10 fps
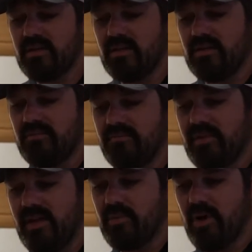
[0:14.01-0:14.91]

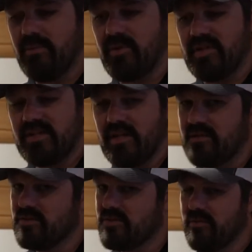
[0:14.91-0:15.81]
That property's got
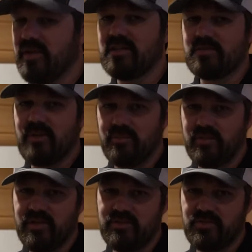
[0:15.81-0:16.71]
a tremendous amount of
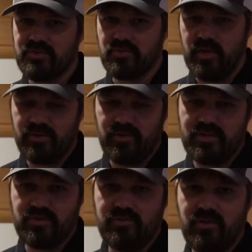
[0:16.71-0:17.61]
potential. It's a
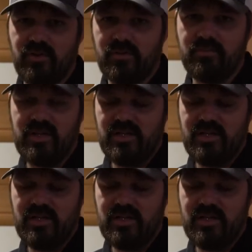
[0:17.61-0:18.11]
recreational farm,